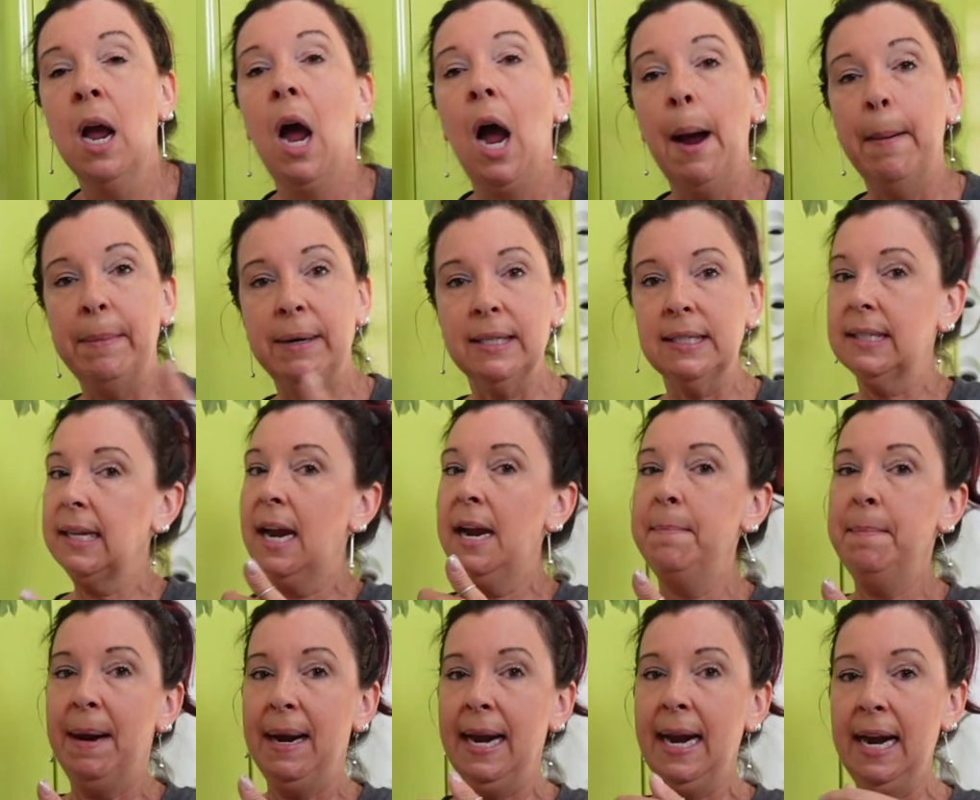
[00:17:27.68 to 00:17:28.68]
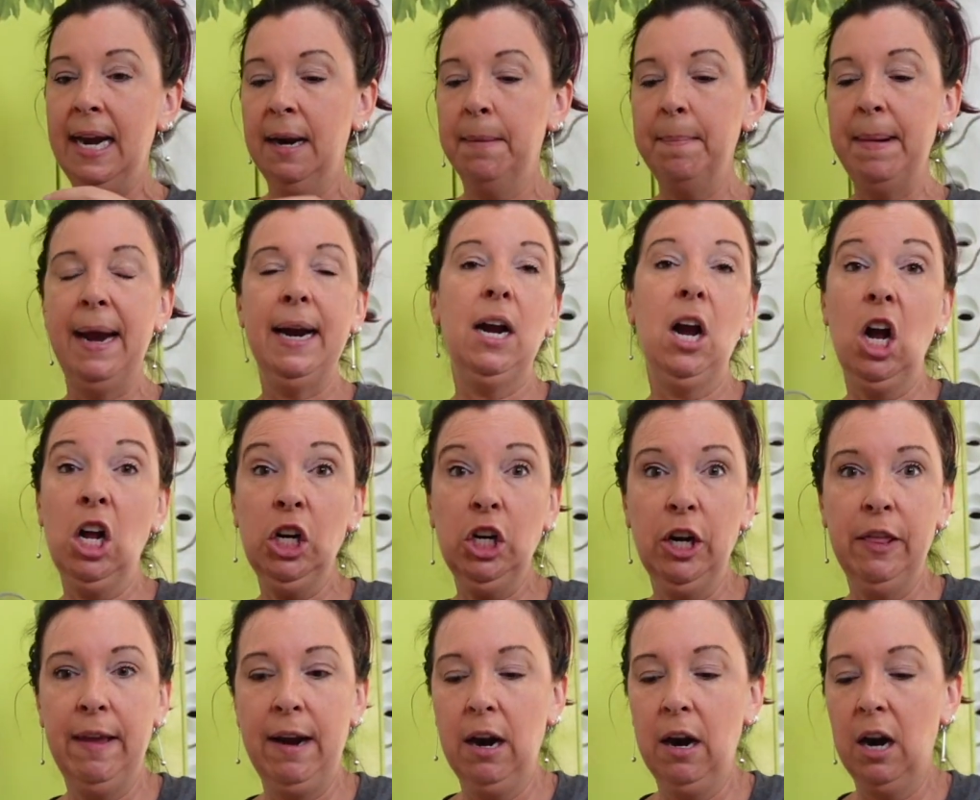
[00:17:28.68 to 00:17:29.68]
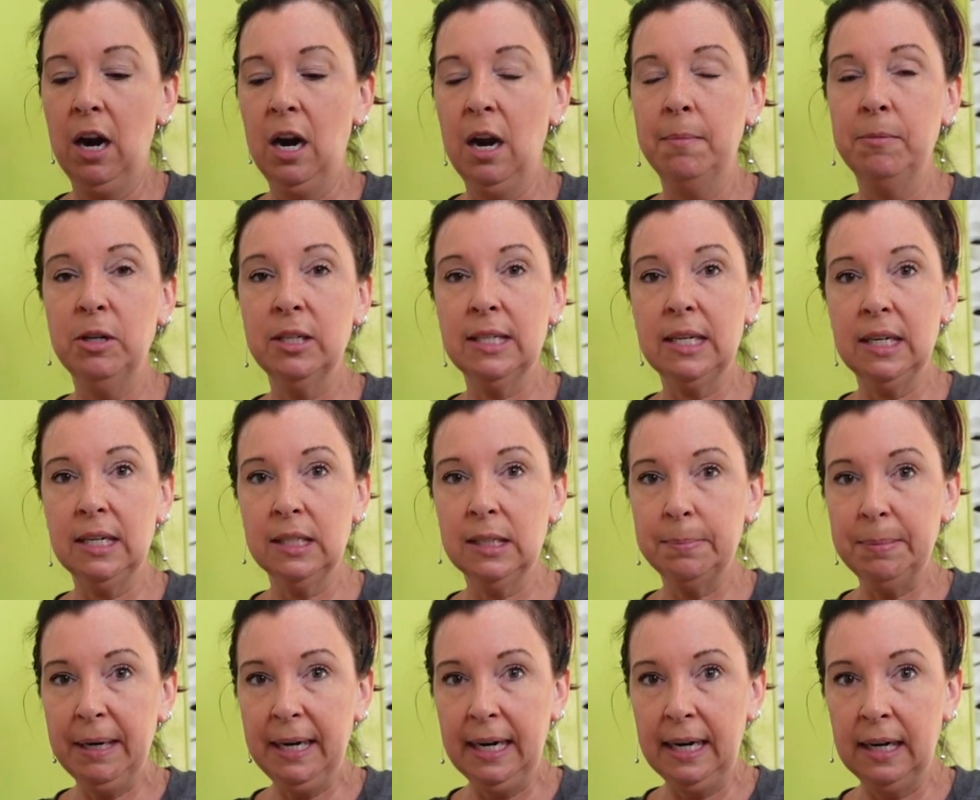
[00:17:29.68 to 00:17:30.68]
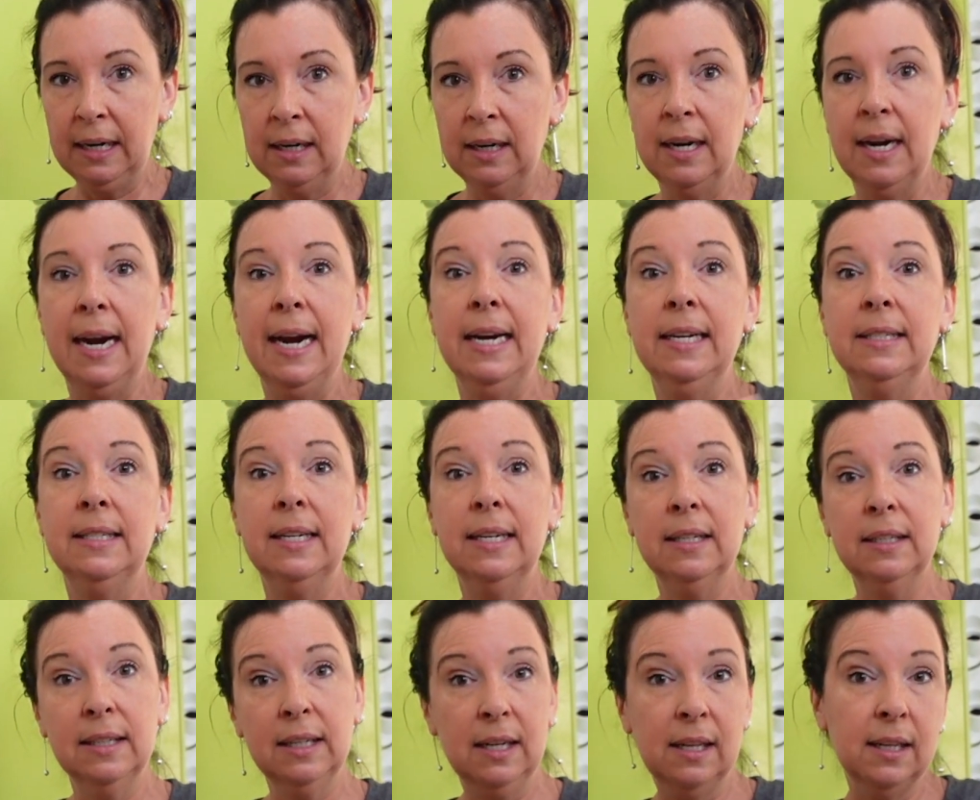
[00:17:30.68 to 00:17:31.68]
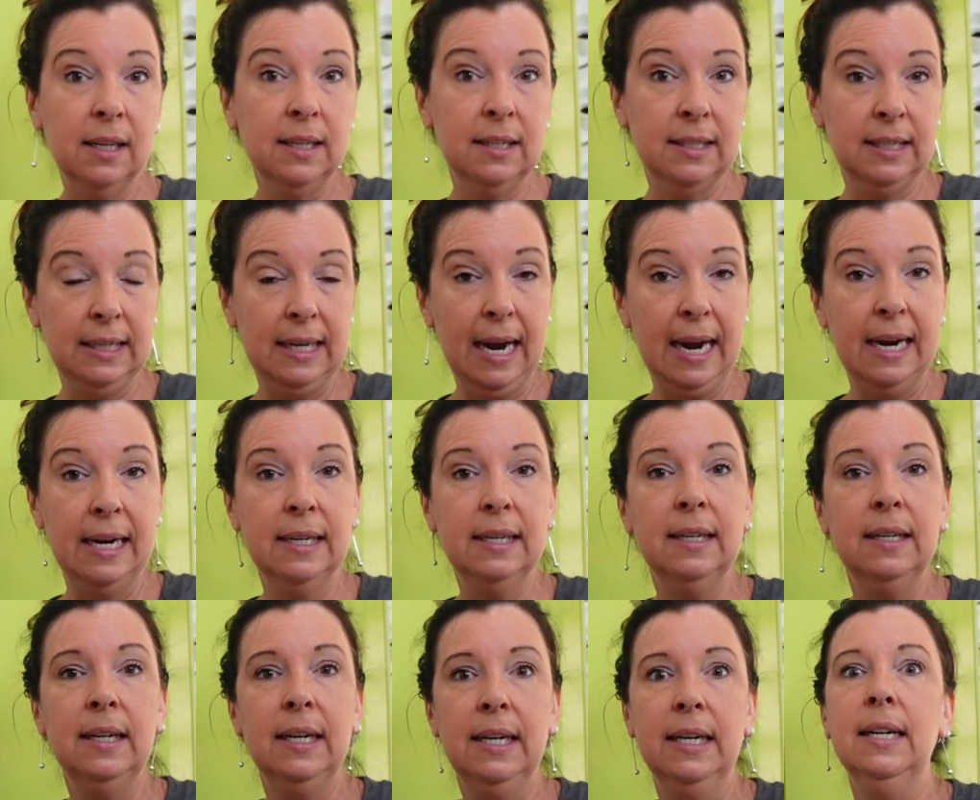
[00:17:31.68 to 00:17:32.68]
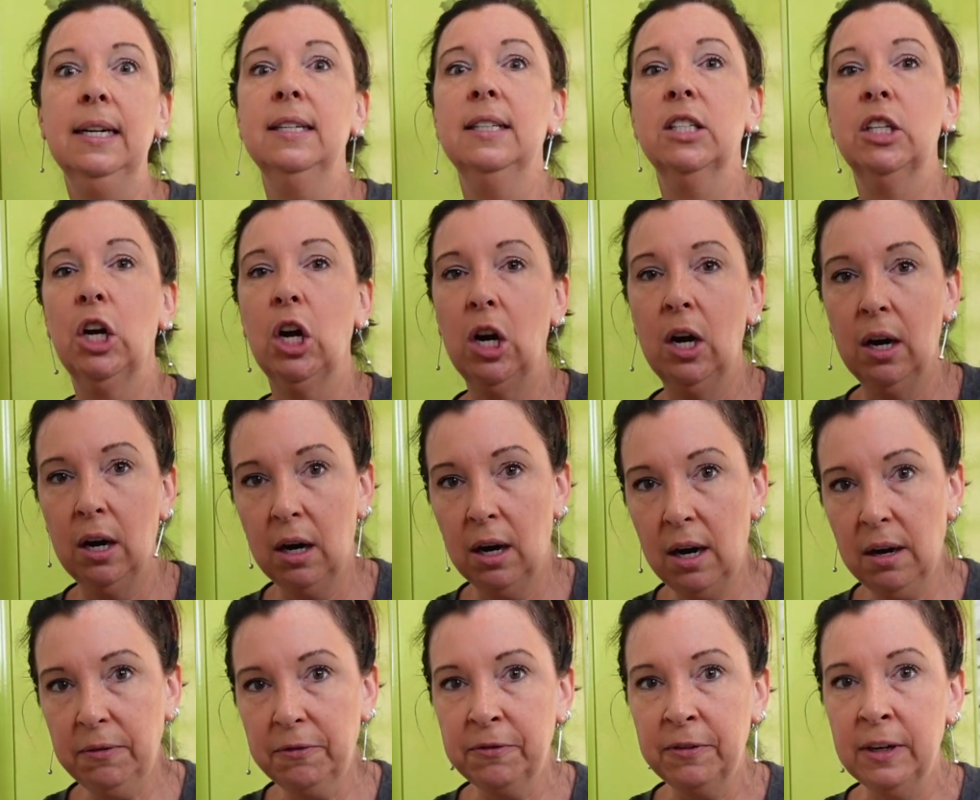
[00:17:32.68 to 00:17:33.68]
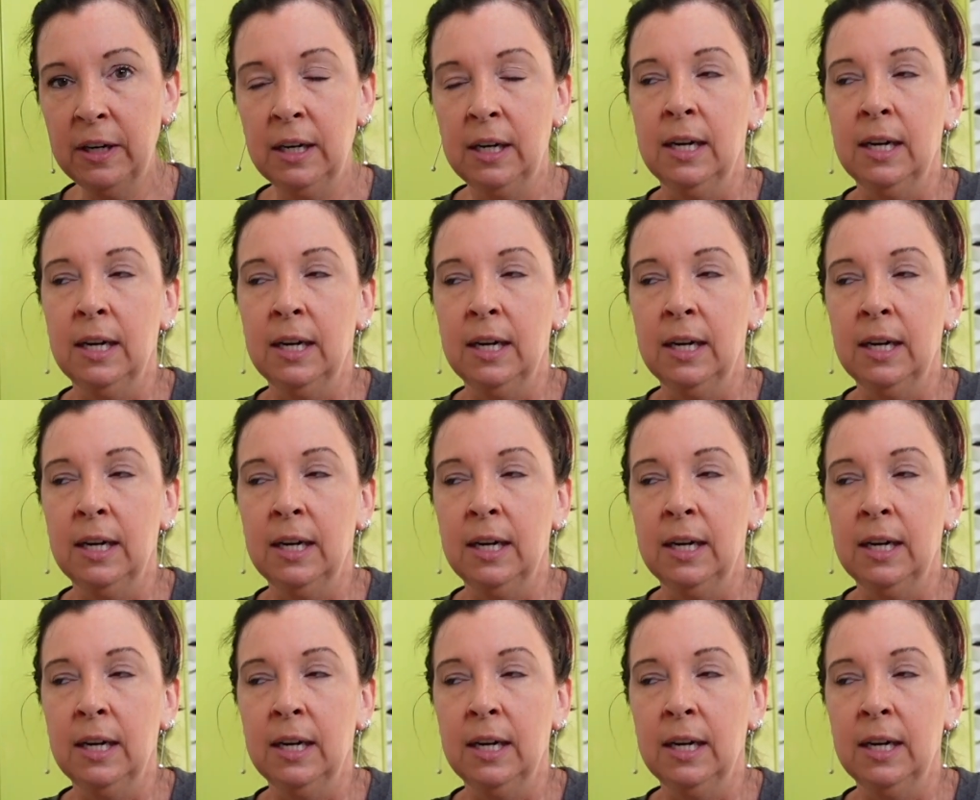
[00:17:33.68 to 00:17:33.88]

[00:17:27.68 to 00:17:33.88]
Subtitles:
I'm gonna slide my hand back under there and I'm just gonna spin it until it clicks again and it's off.